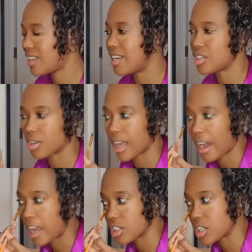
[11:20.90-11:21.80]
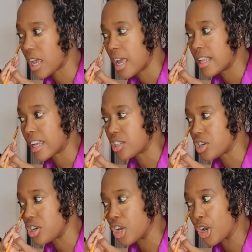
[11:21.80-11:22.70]
Literally, and I just, there's
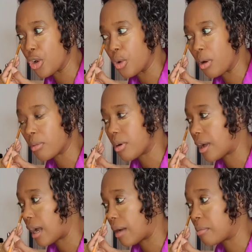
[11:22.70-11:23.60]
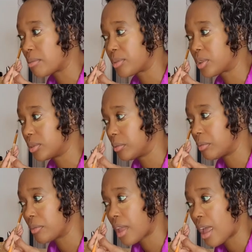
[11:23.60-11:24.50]
no,
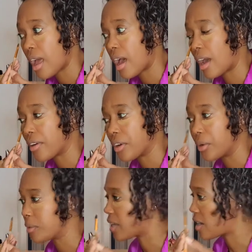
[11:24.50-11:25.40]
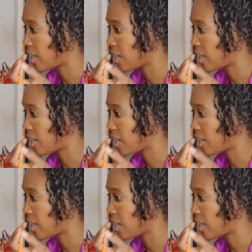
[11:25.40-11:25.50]
I don't know, there